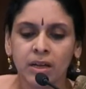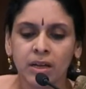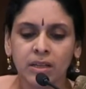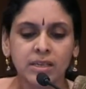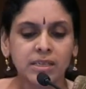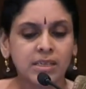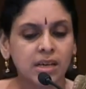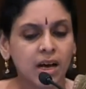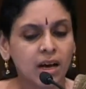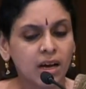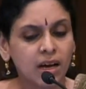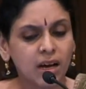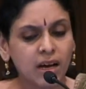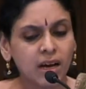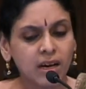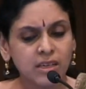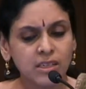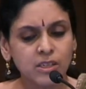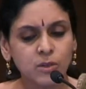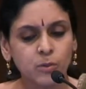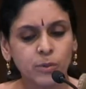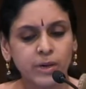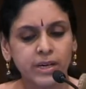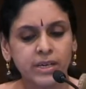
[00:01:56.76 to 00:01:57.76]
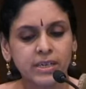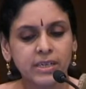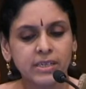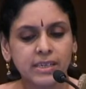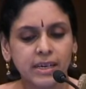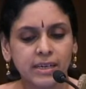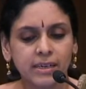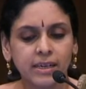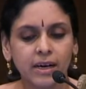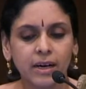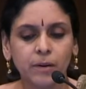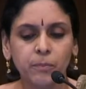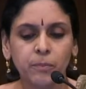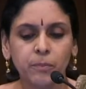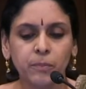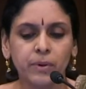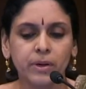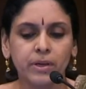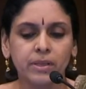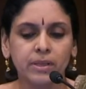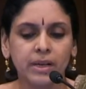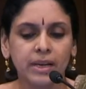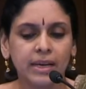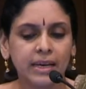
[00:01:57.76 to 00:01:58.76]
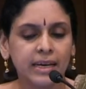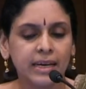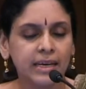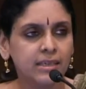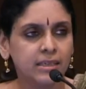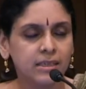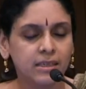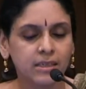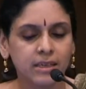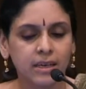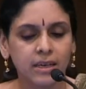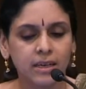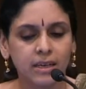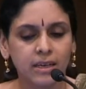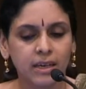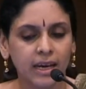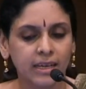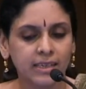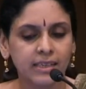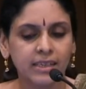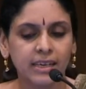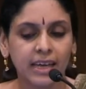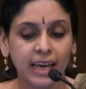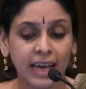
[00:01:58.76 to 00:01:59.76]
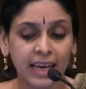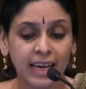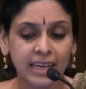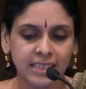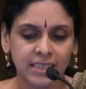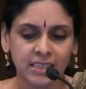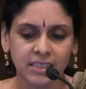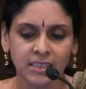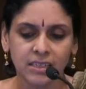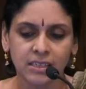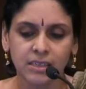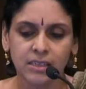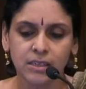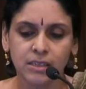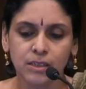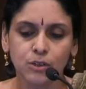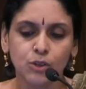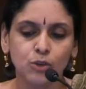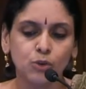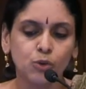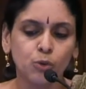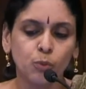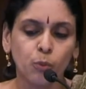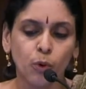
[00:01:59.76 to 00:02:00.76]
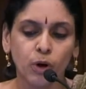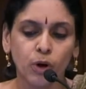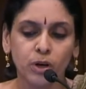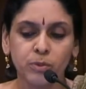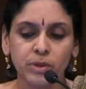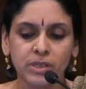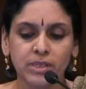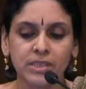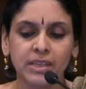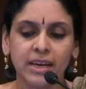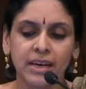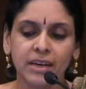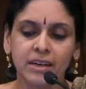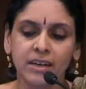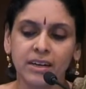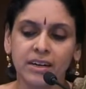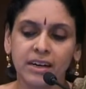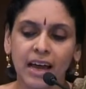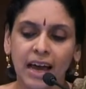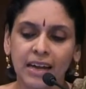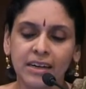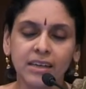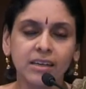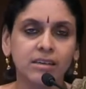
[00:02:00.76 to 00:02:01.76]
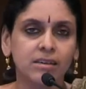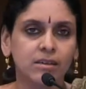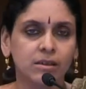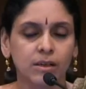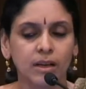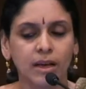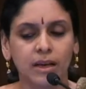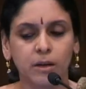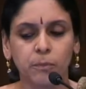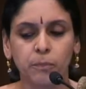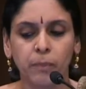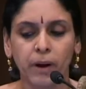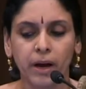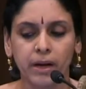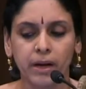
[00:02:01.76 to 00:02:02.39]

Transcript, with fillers: The sanghas were set up in the late 1980s through what was then a radical and